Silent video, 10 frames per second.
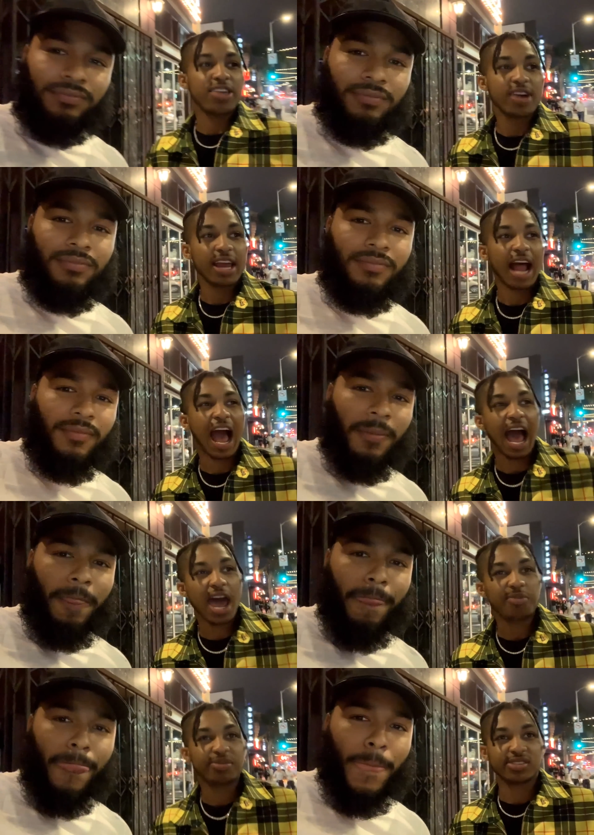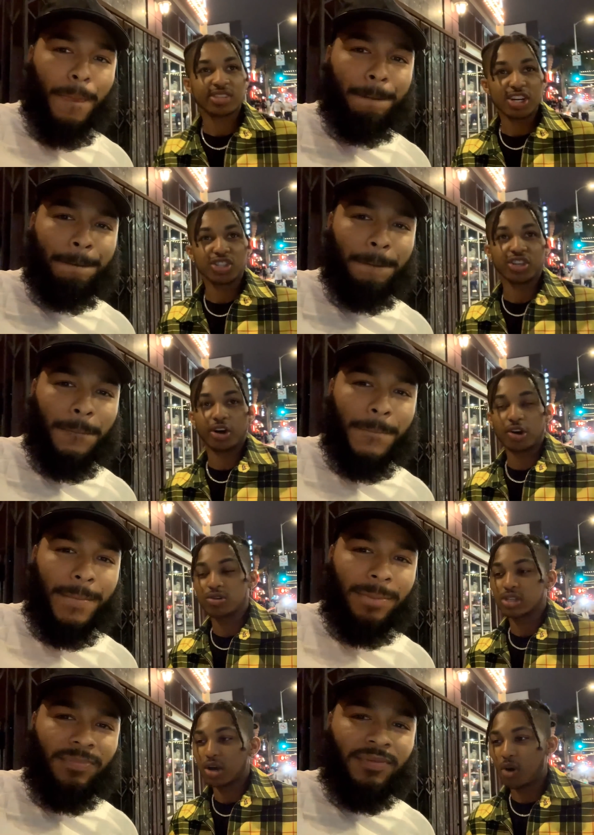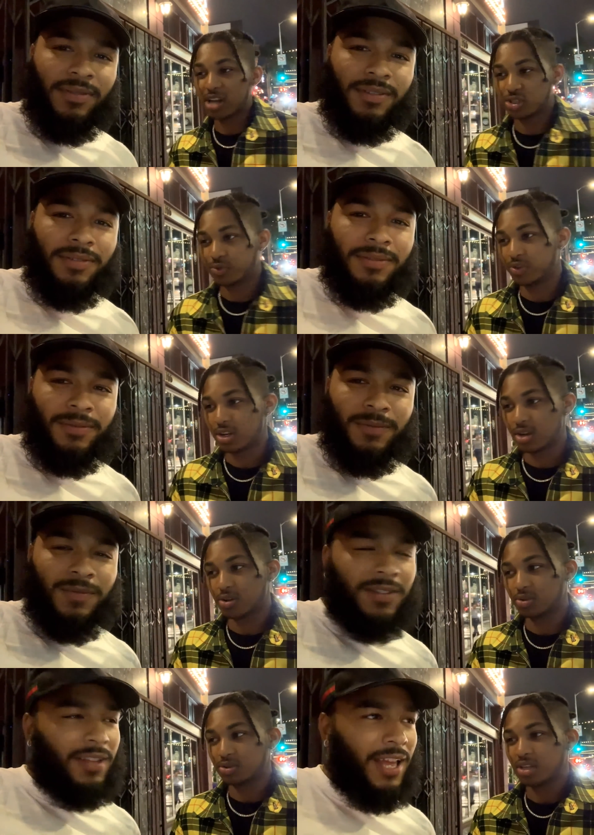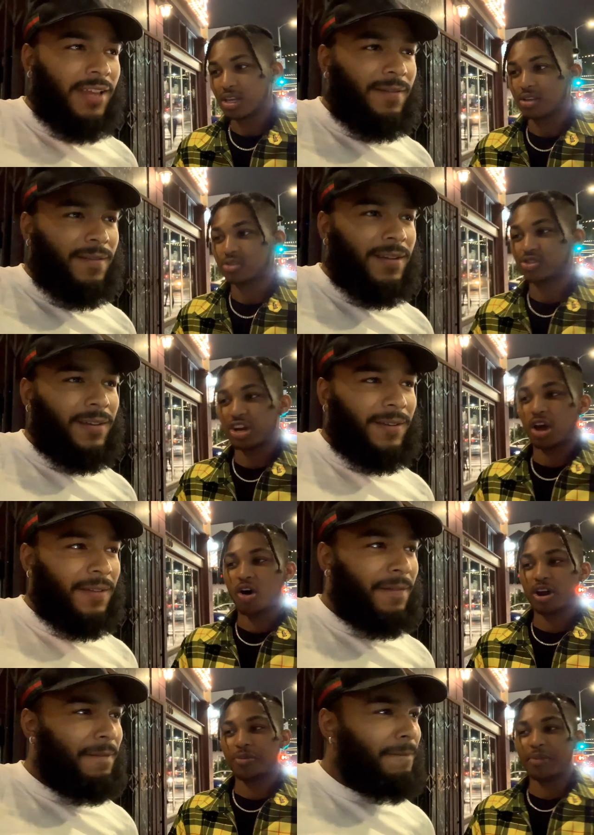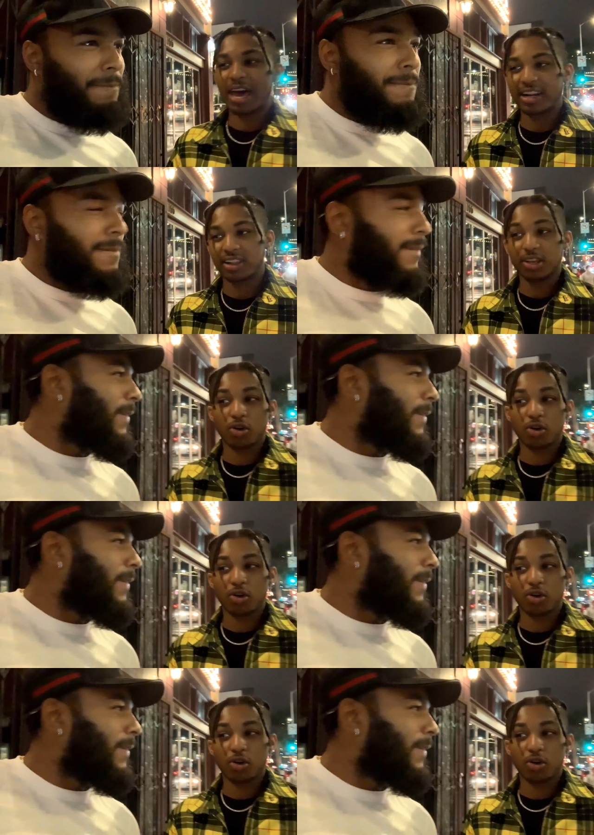Speaker 1: you got a high percentage of girls that watch your videos, so they automatically